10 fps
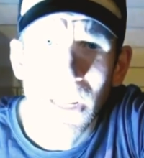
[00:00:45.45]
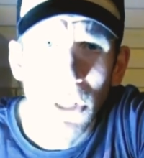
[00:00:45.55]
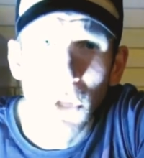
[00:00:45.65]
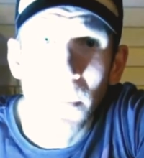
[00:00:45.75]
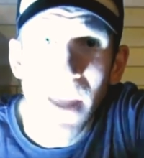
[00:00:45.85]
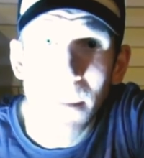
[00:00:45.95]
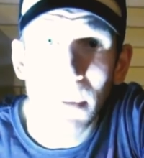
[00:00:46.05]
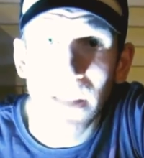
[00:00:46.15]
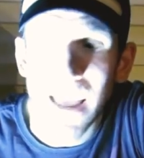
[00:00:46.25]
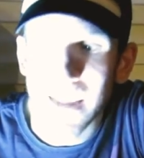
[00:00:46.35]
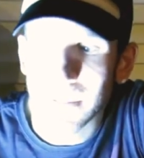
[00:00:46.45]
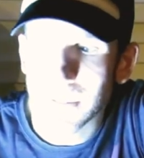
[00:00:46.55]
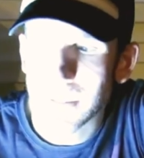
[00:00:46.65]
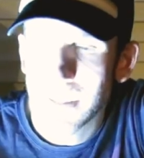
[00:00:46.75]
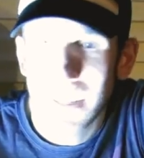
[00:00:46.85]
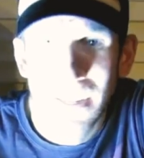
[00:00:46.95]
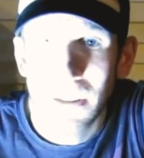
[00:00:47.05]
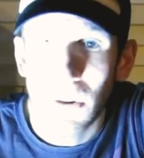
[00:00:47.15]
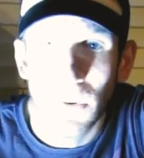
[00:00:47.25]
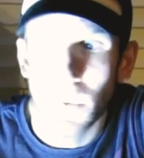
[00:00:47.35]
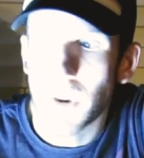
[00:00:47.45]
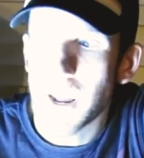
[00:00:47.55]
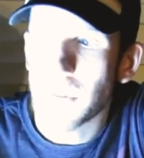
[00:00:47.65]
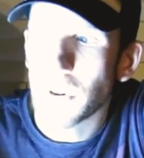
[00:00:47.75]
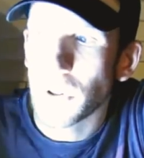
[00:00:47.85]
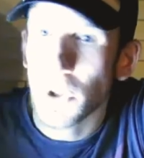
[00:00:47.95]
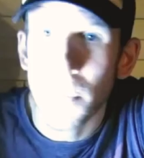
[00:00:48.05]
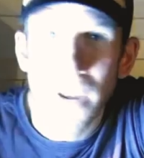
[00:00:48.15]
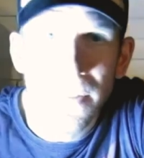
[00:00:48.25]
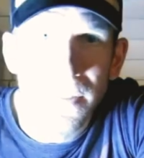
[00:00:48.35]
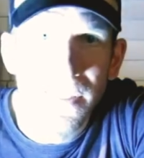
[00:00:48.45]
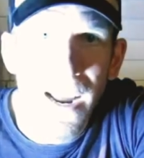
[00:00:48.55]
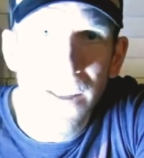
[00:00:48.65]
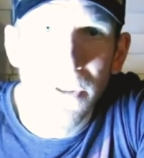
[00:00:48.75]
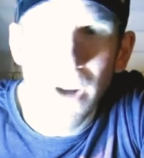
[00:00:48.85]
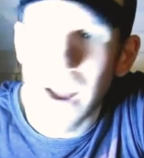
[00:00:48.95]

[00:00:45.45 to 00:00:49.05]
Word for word: illuminate plants or whatever. Illuminate the side of your